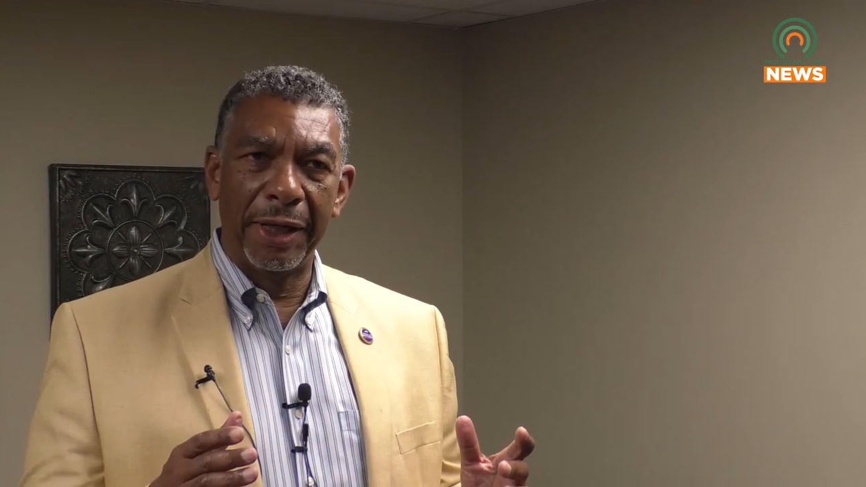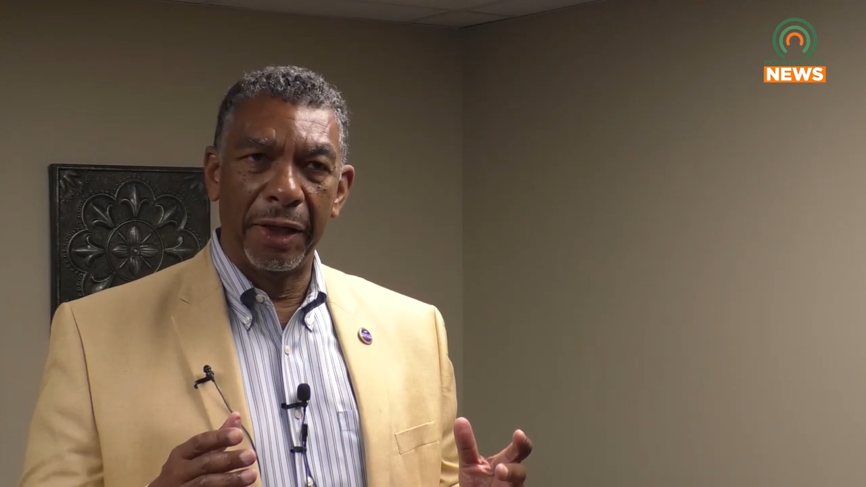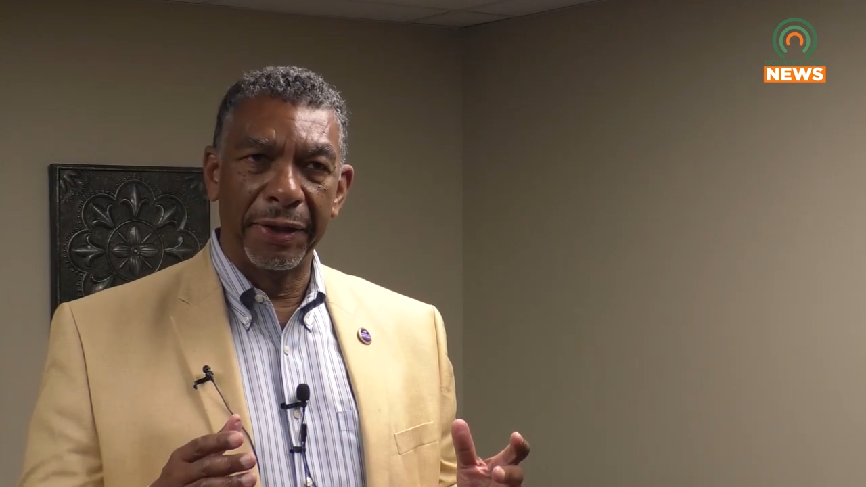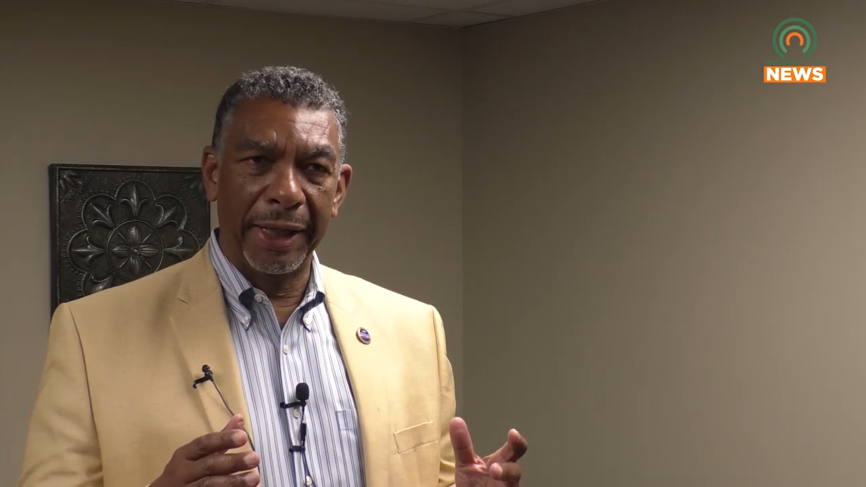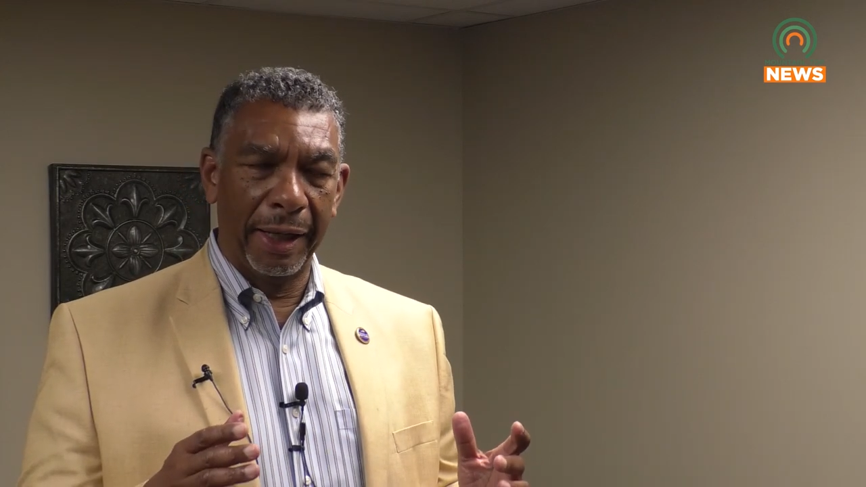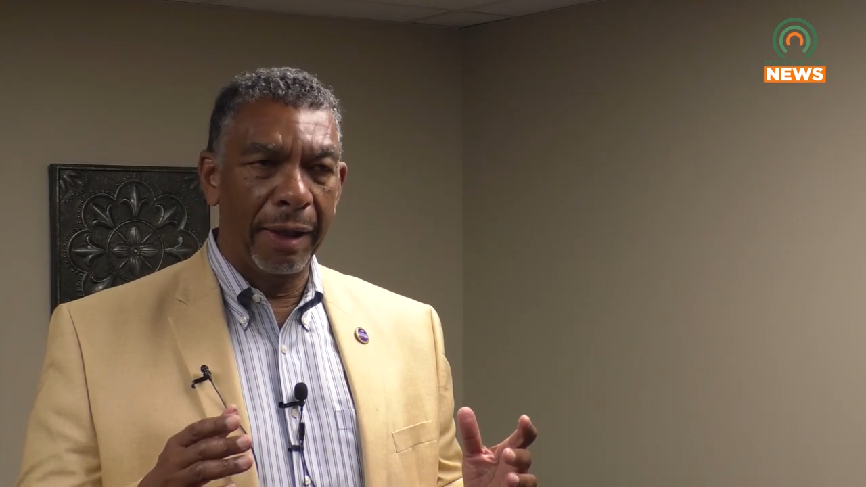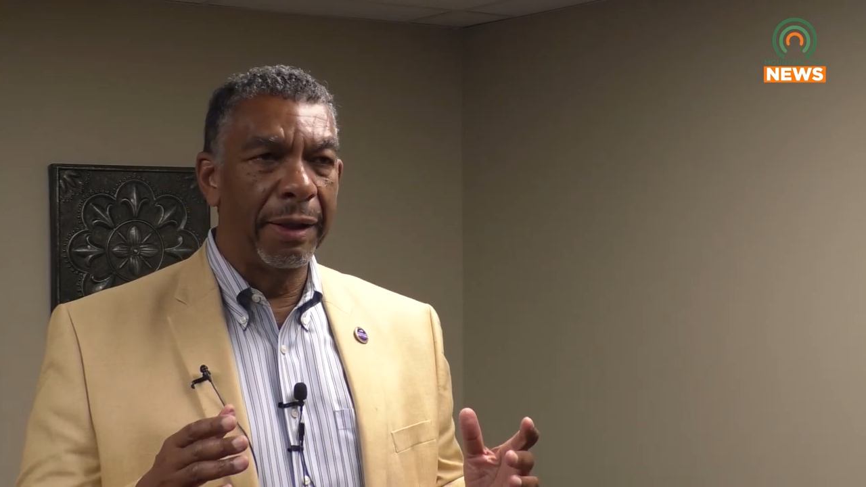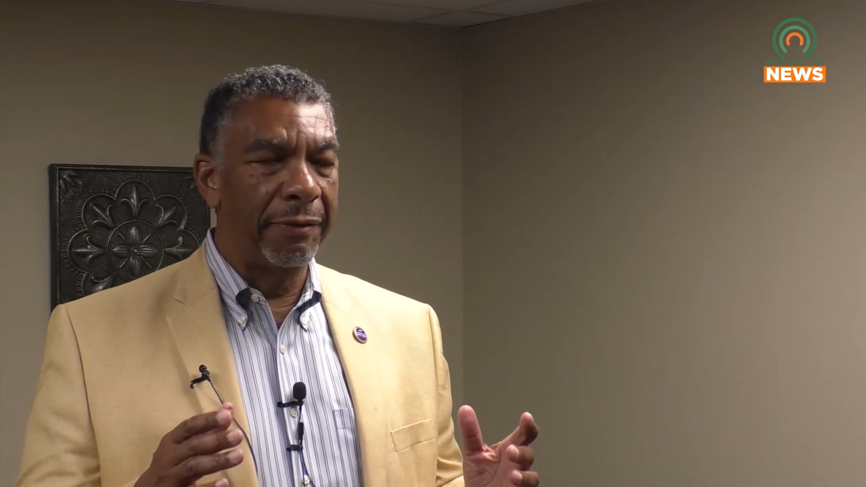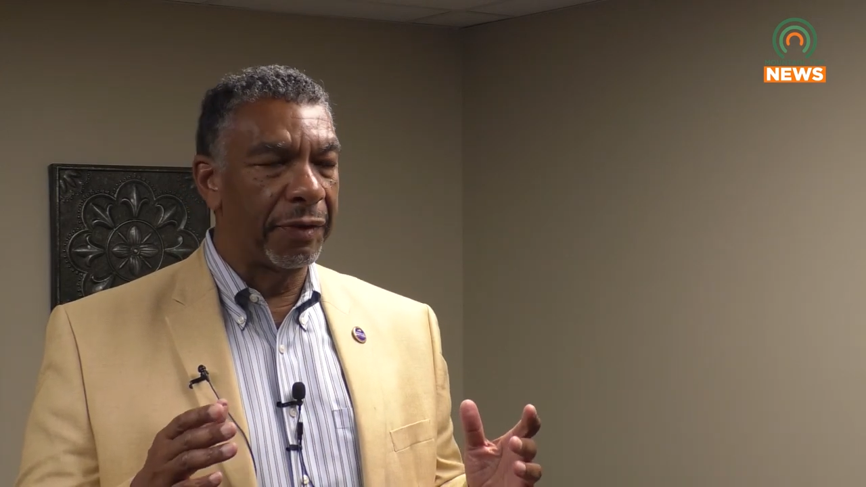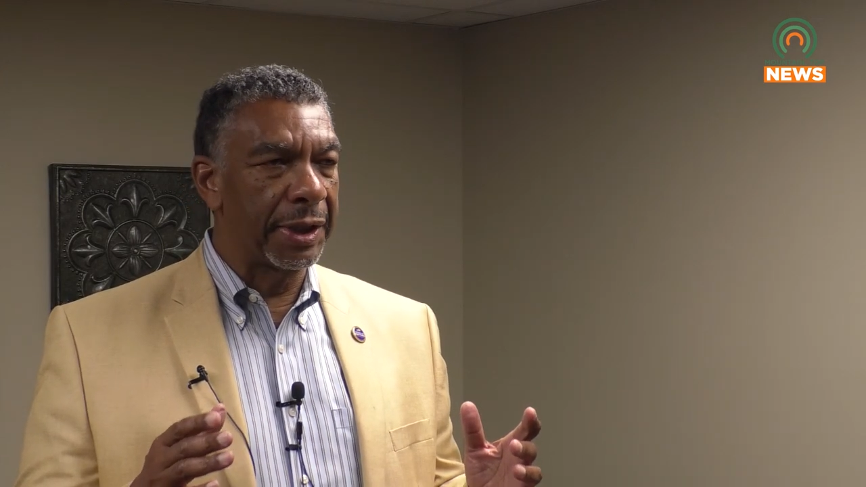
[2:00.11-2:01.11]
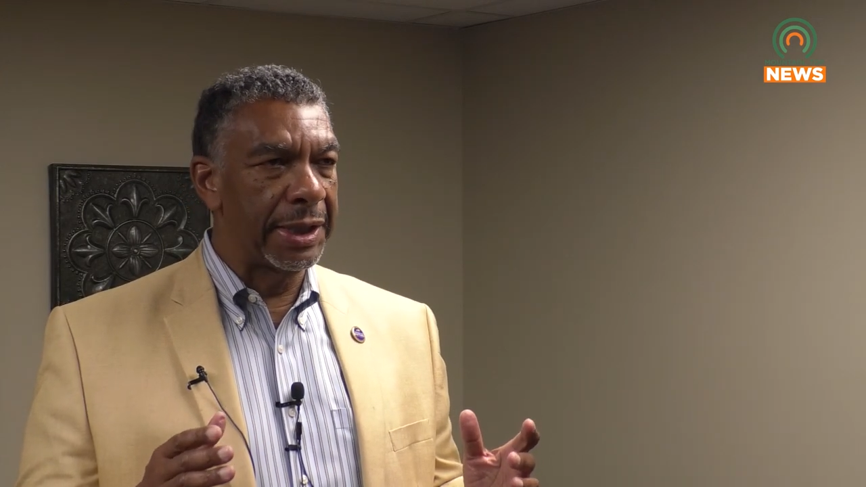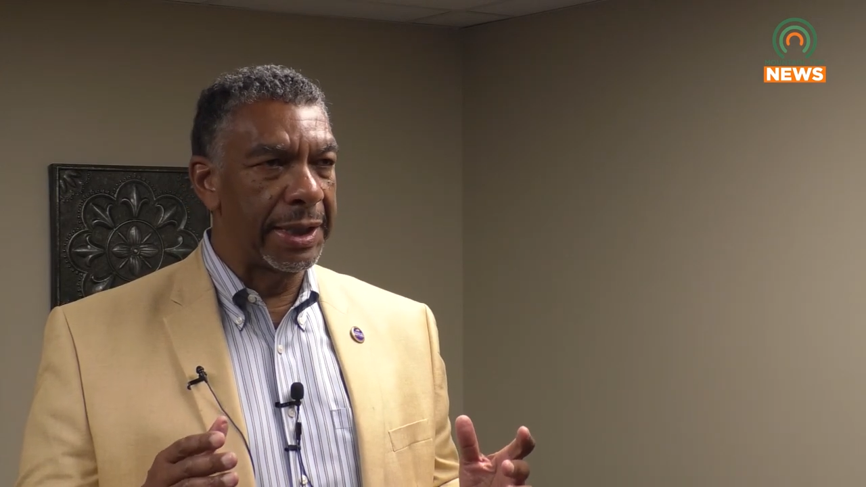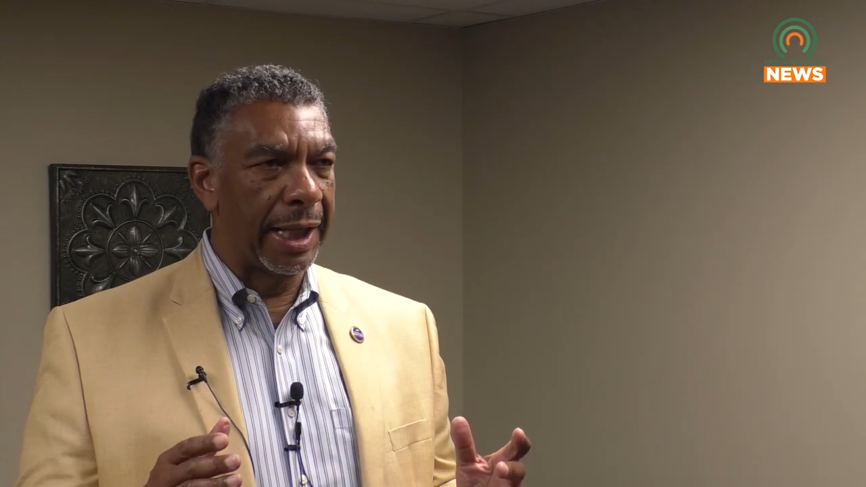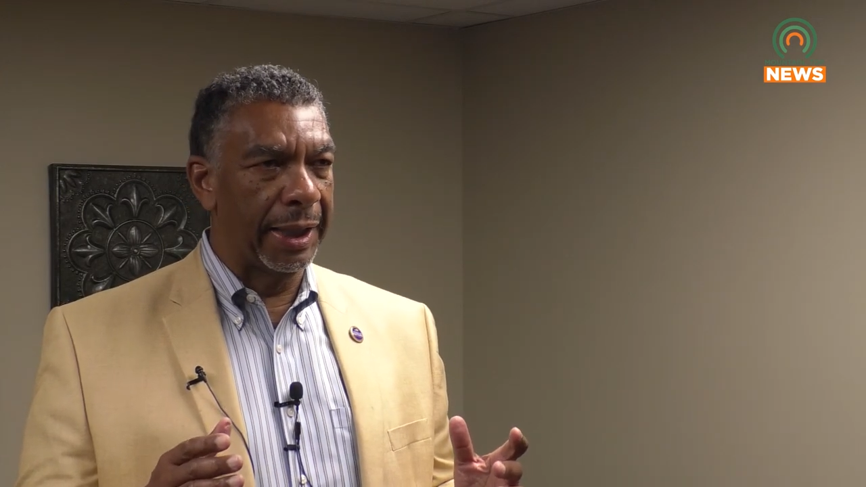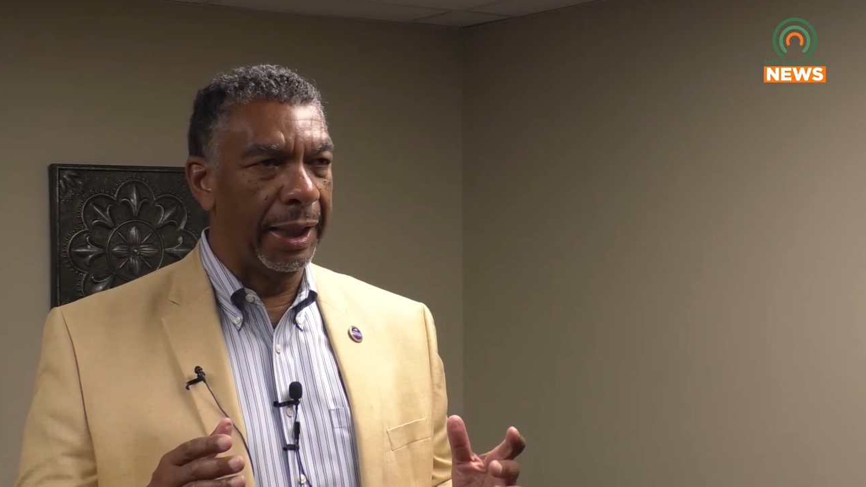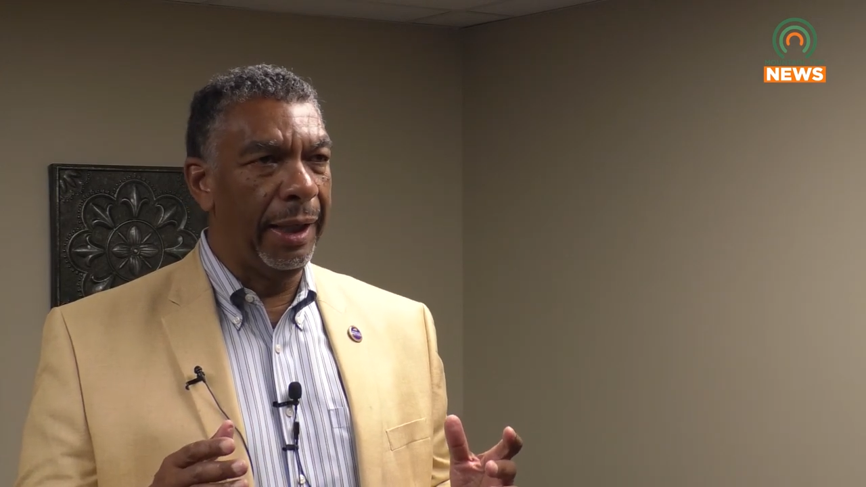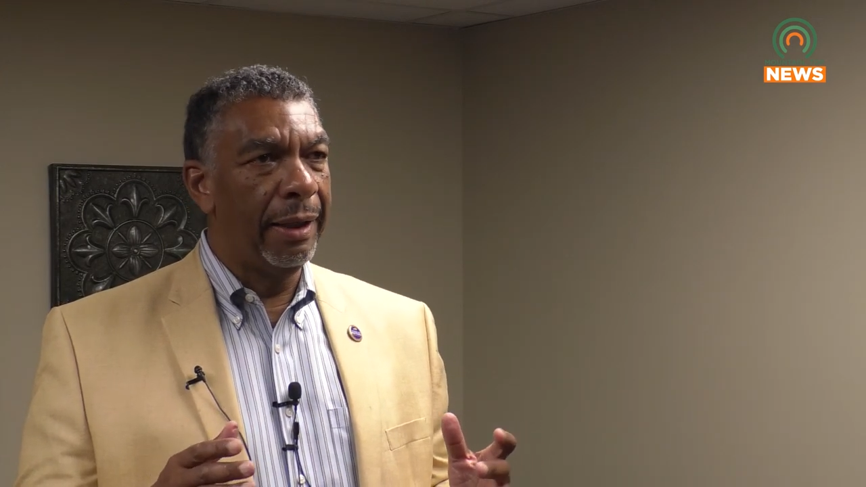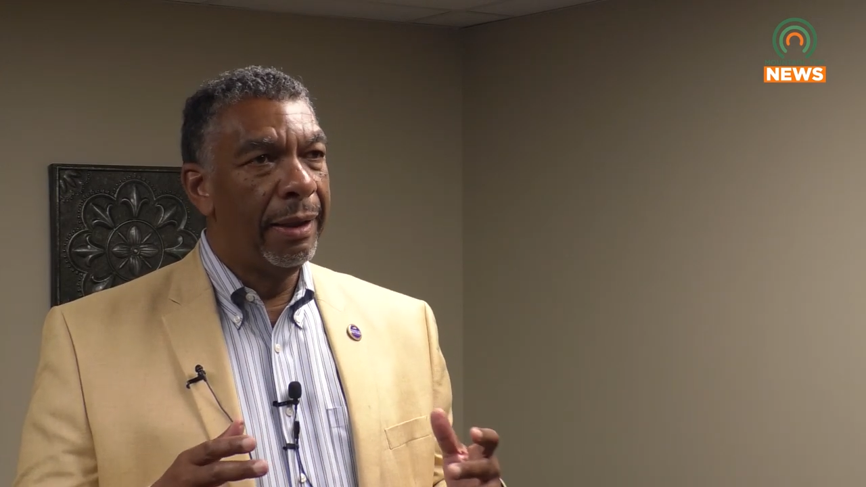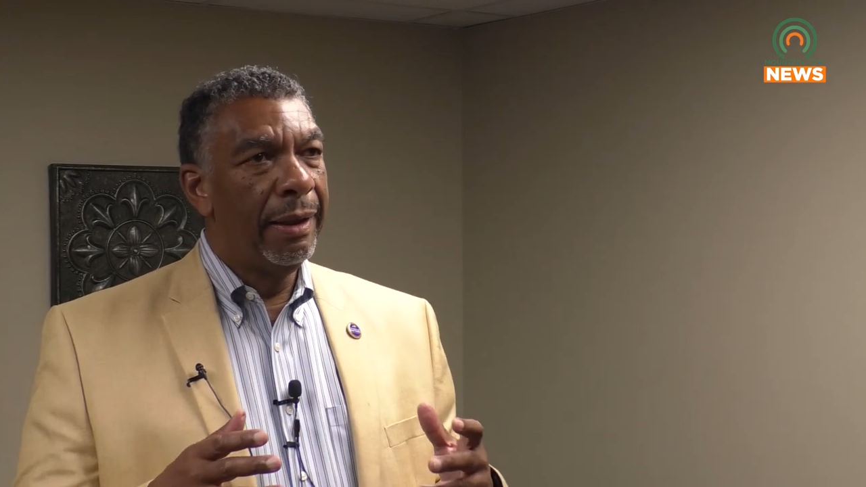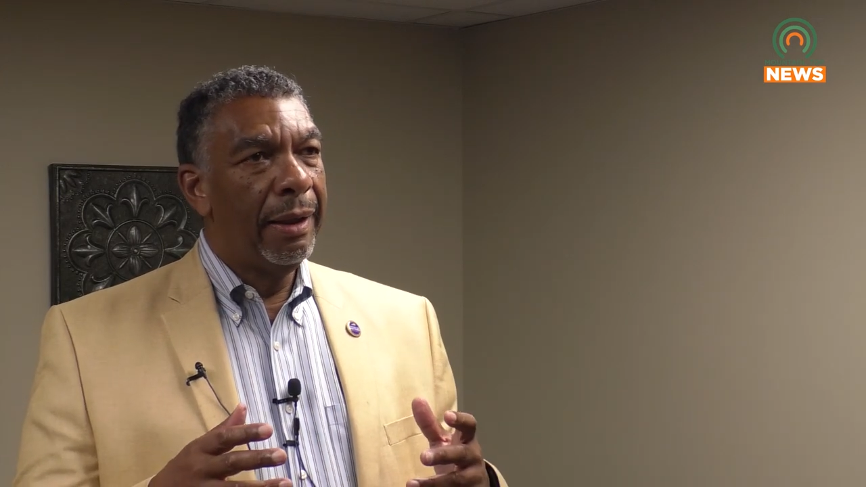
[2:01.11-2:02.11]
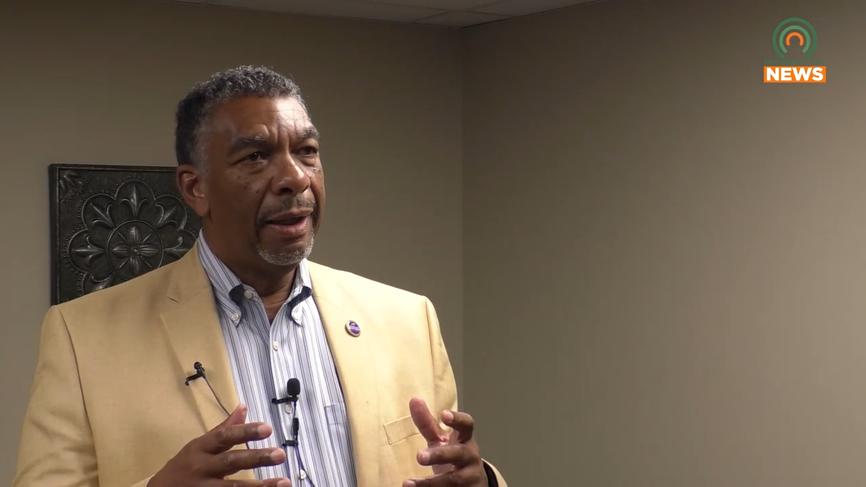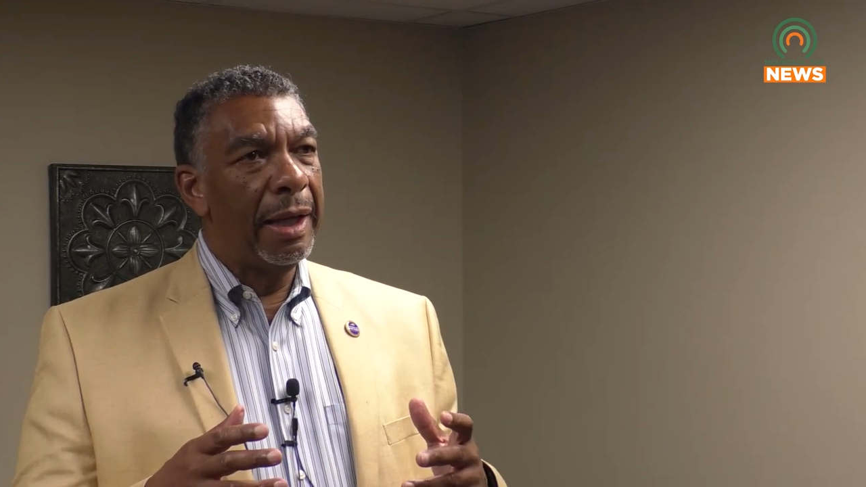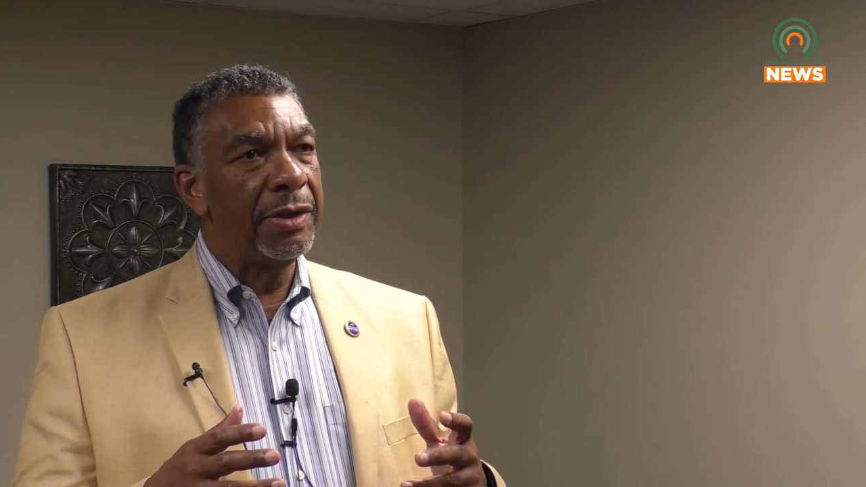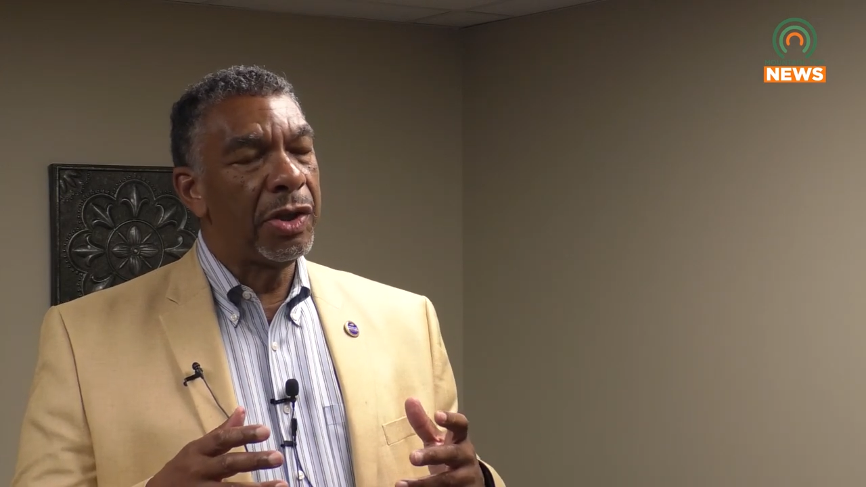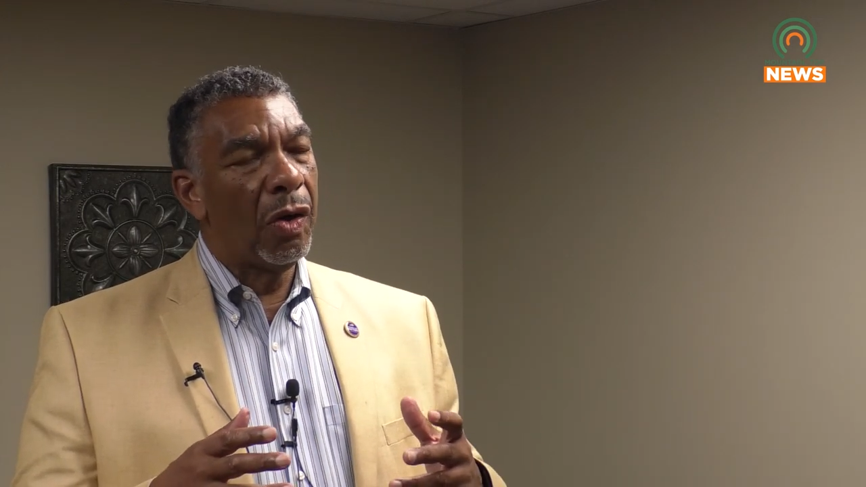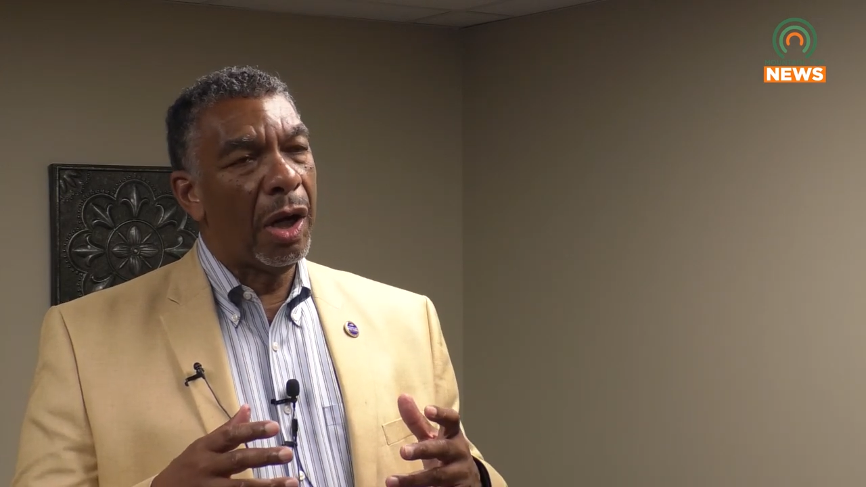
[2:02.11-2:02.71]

healthcare and for Kentucky. And so